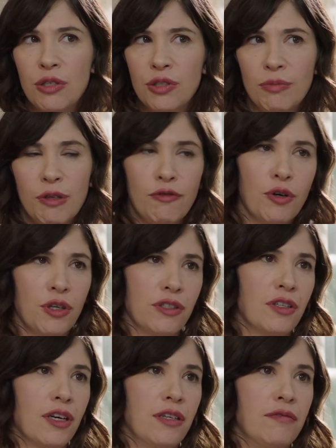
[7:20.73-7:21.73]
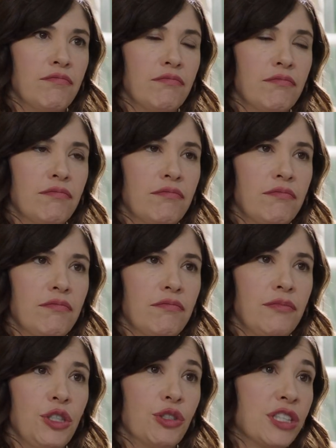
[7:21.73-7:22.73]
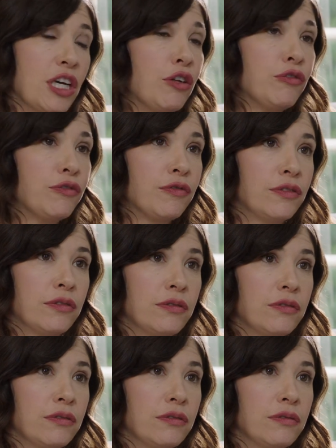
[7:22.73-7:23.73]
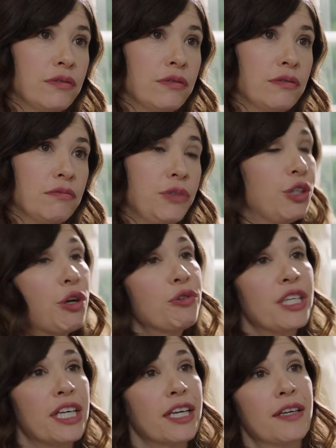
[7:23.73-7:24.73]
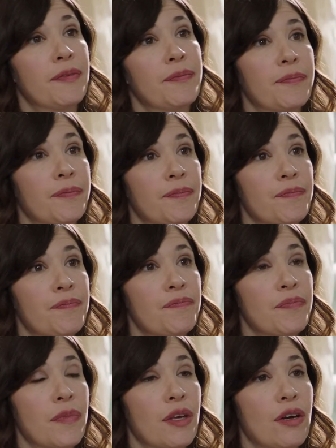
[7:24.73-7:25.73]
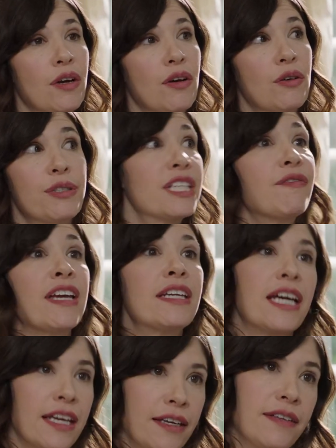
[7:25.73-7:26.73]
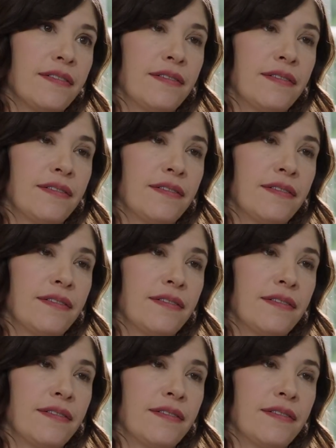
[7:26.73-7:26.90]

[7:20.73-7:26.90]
you should be focused on yourself, your own Dick. Dick Van Dyke.